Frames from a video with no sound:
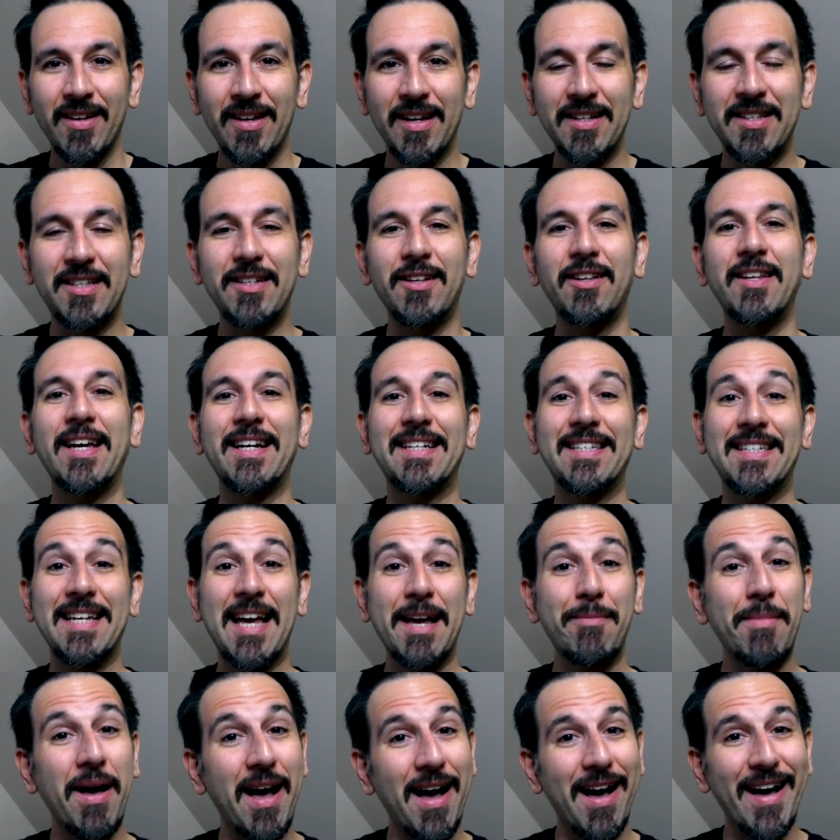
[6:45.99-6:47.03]
Until next
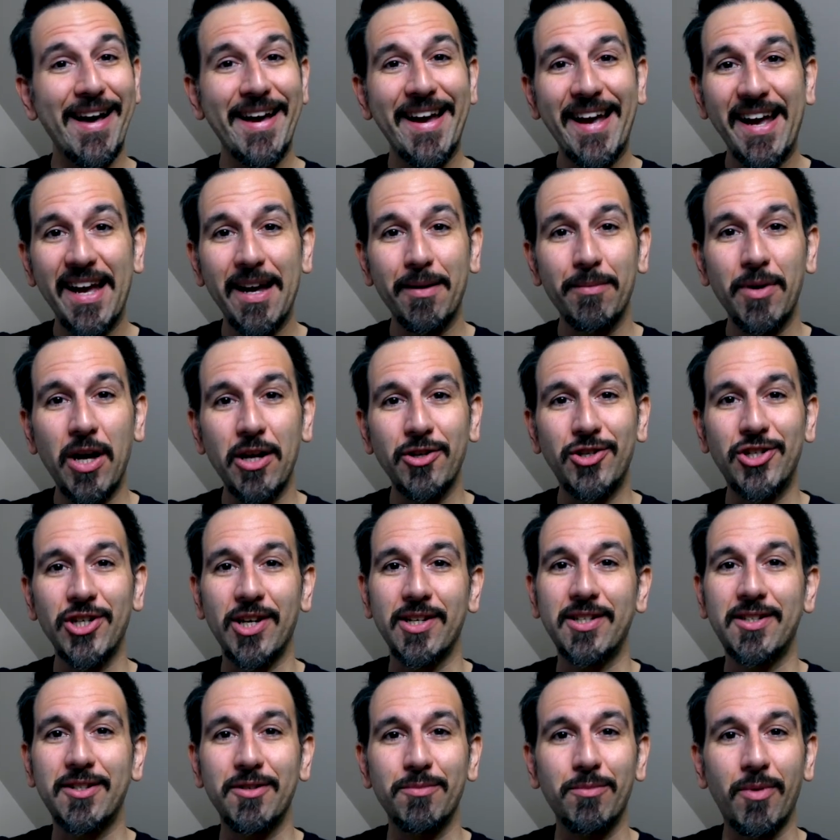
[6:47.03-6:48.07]
time, I am
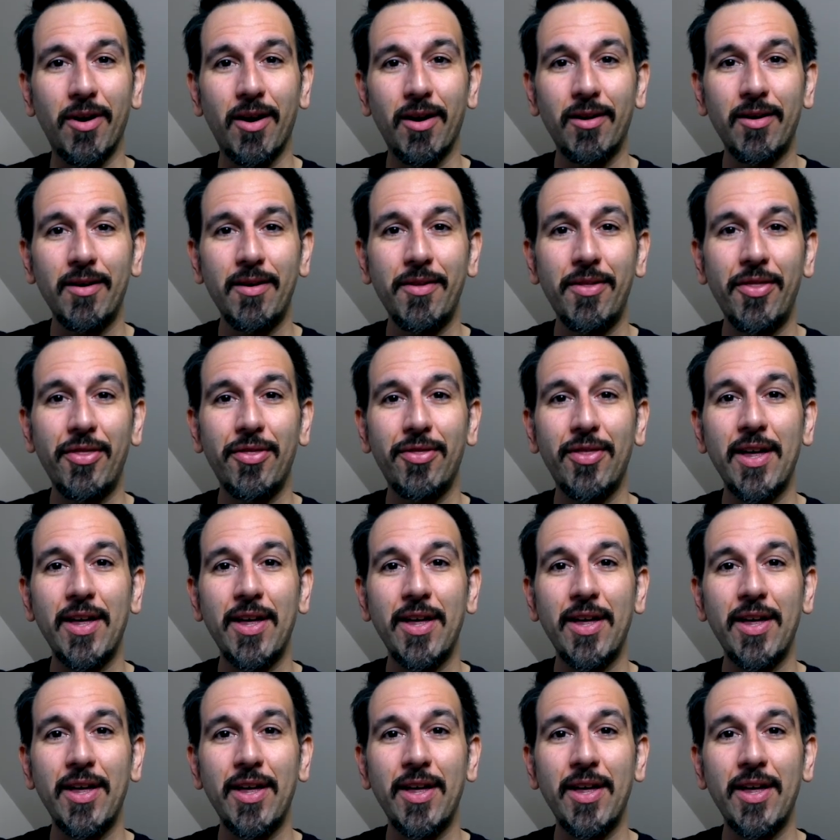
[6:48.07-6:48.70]
Justin Mara.